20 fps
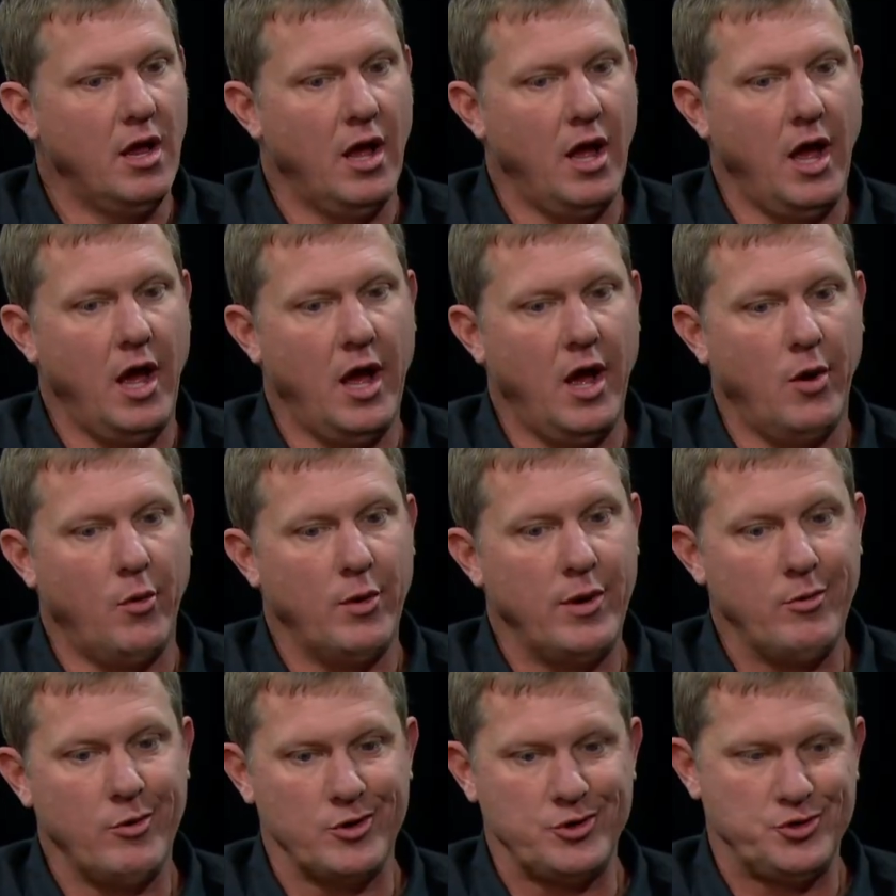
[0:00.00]
uh,
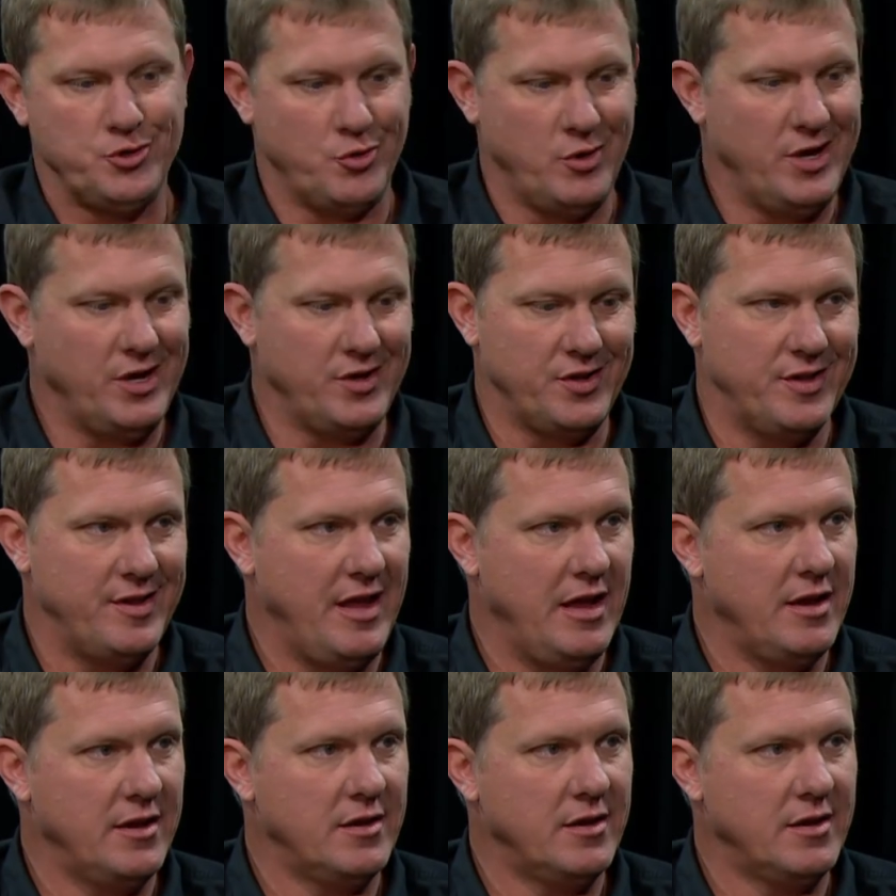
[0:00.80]
we were drilled
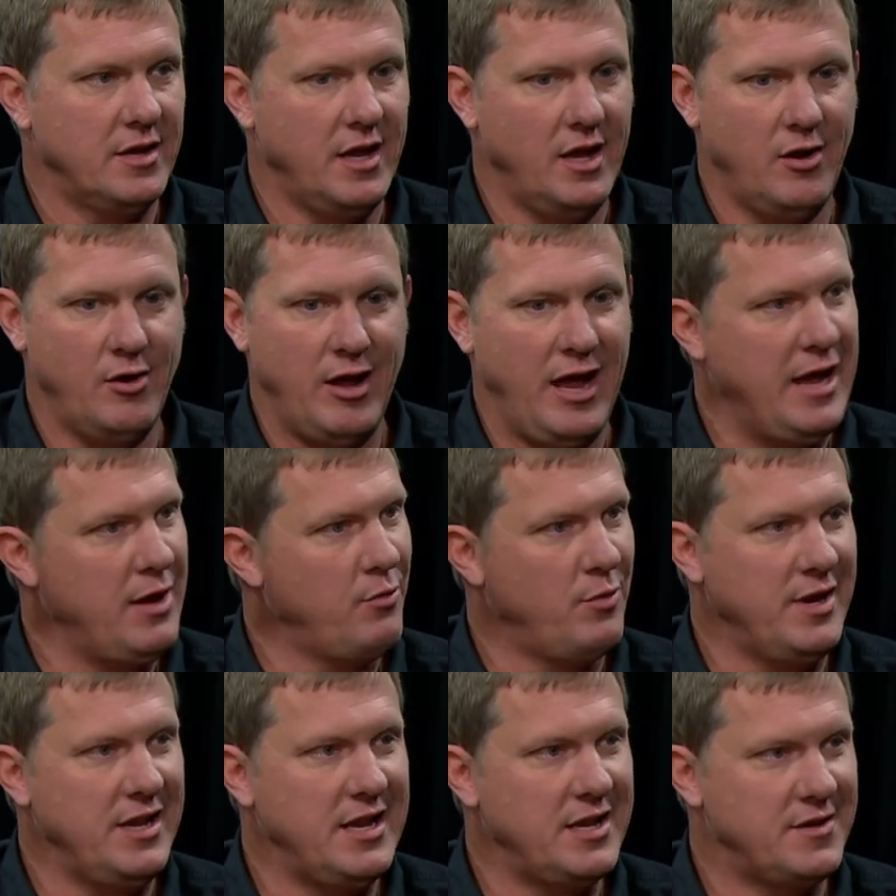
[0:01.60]
that, you know, hey,
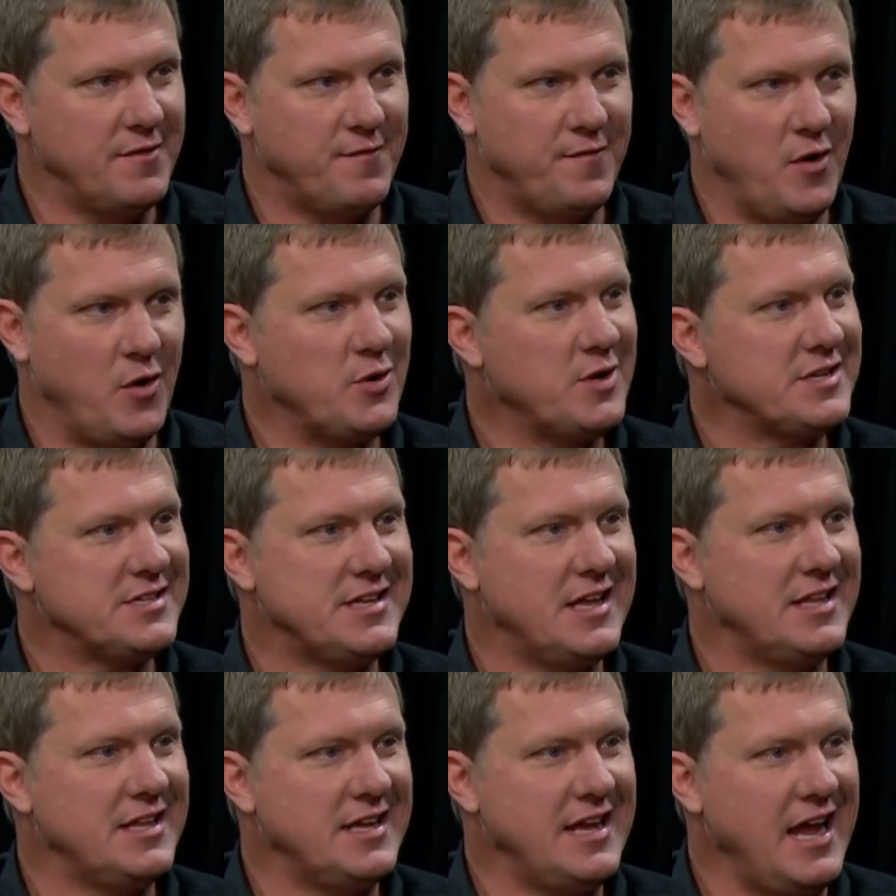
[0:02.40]
we need to focus
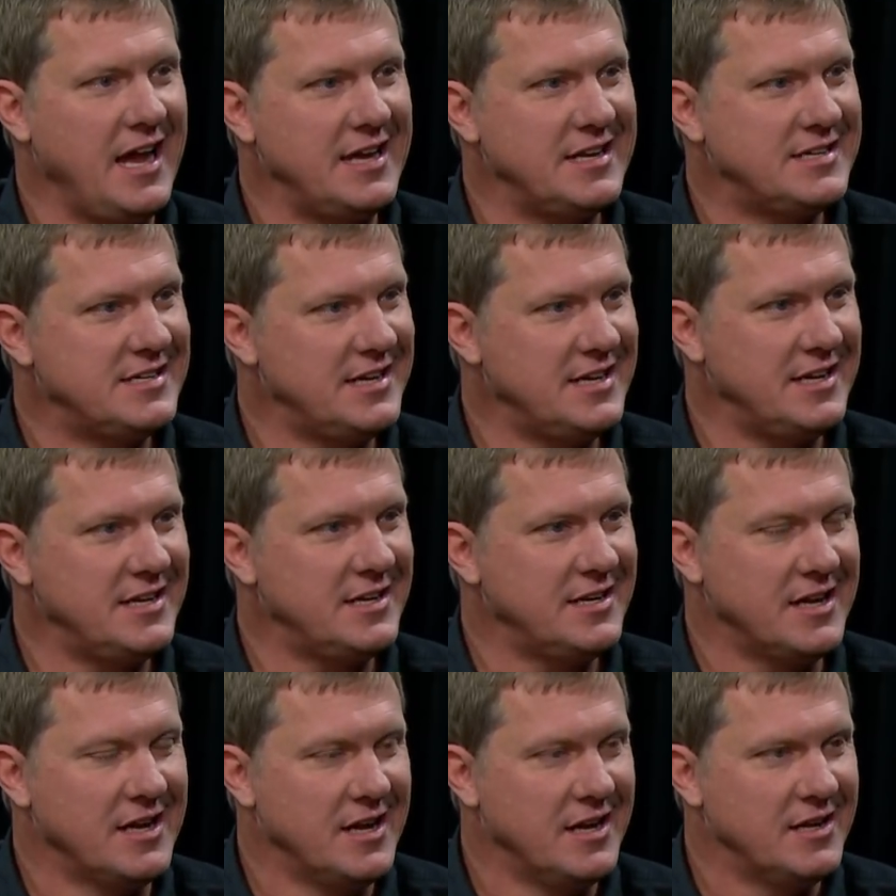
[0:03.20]
on the
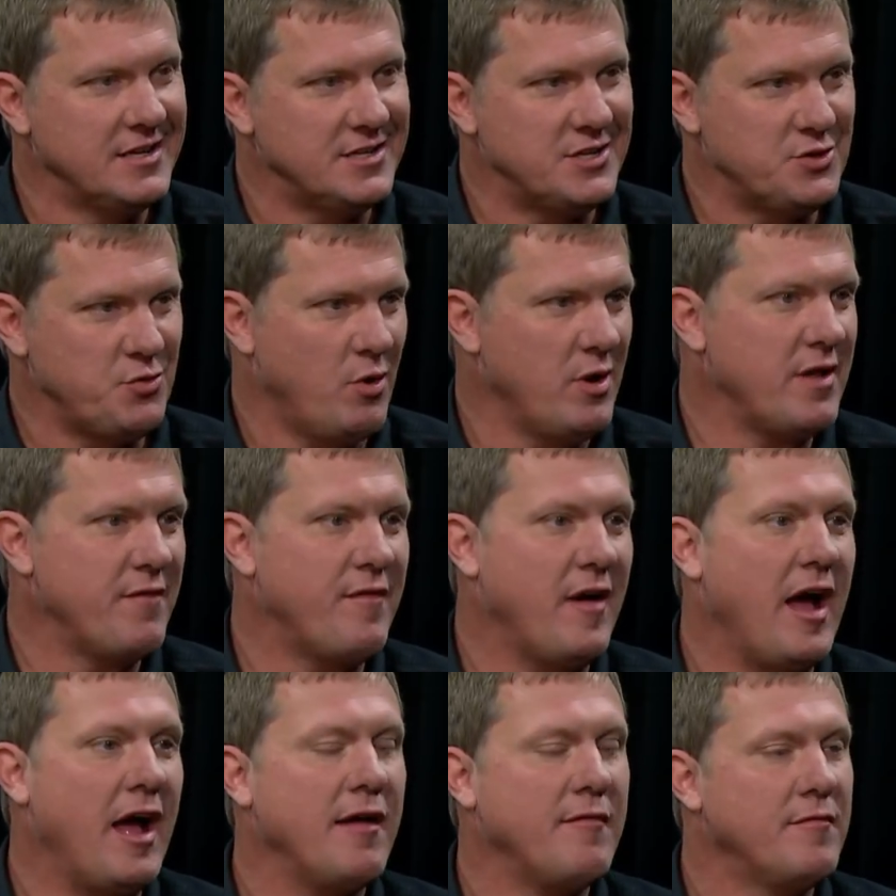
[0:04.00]
18 to
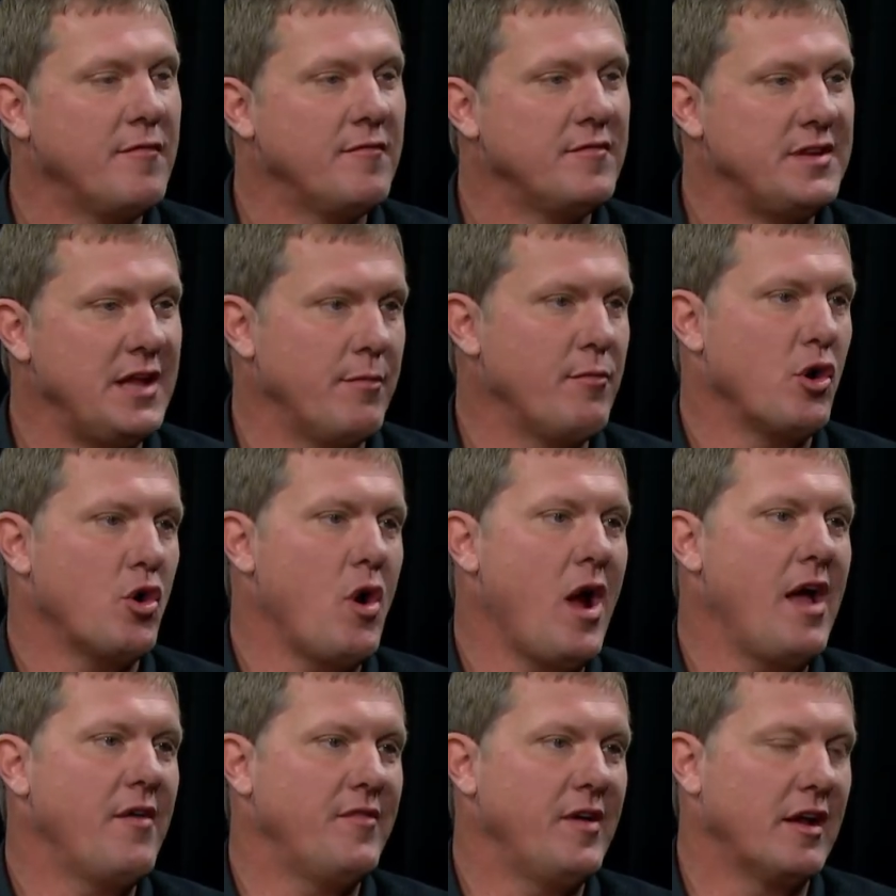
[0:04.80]
25
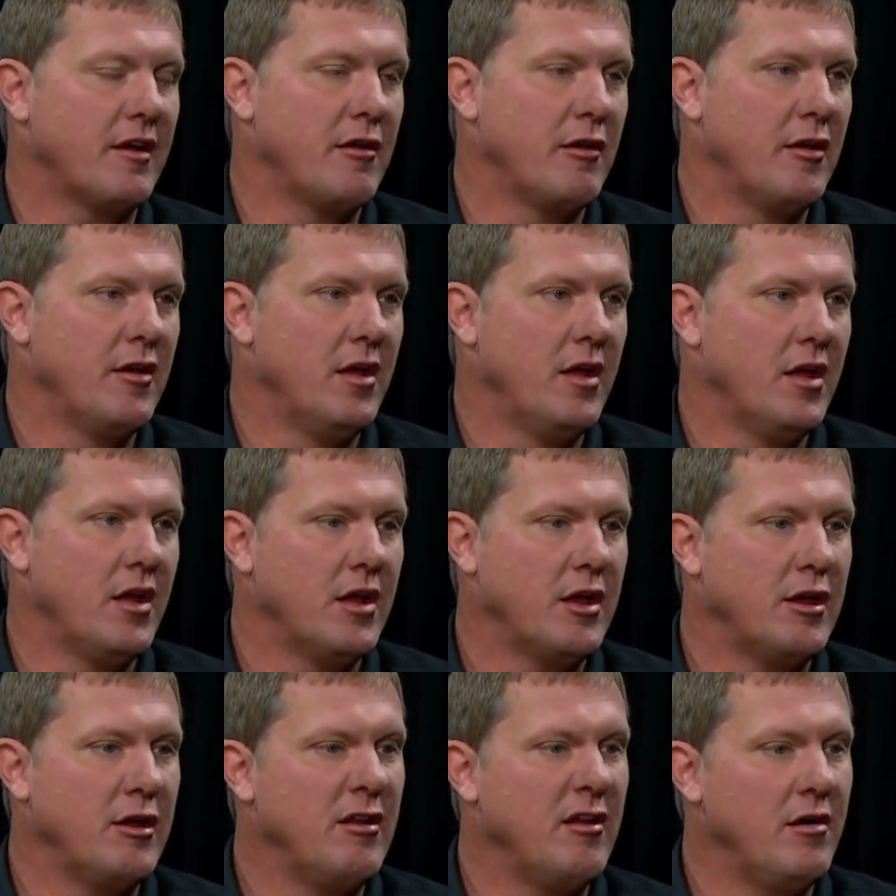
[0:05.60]
demographic
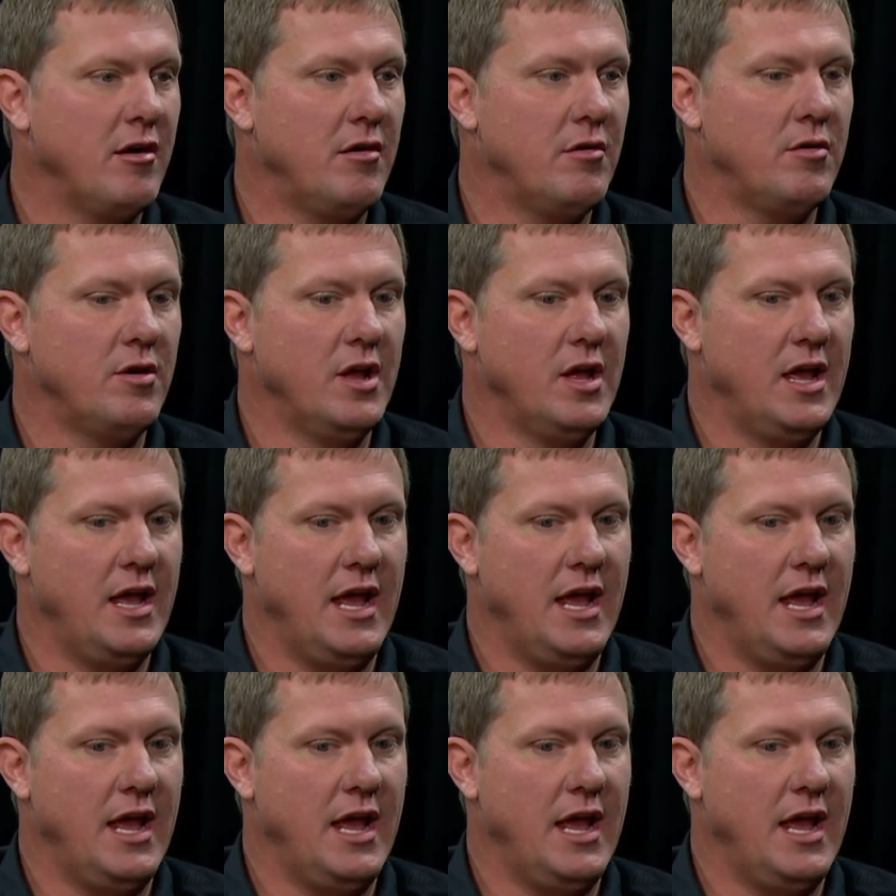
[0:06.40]
you know.